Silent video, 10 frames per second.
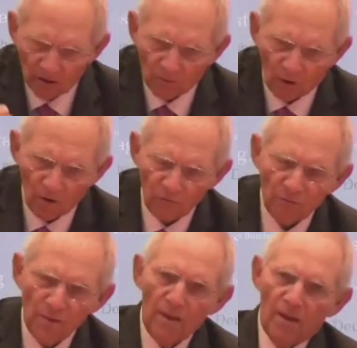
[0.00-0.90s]
involved
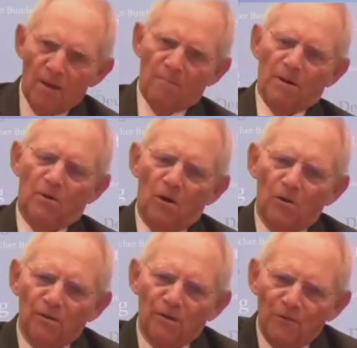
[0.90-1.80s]

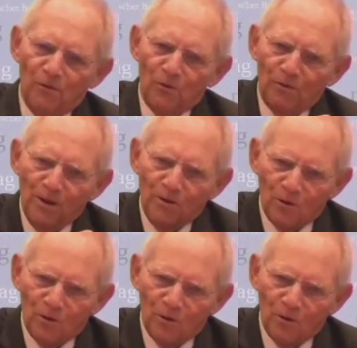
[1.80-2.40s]
because if you see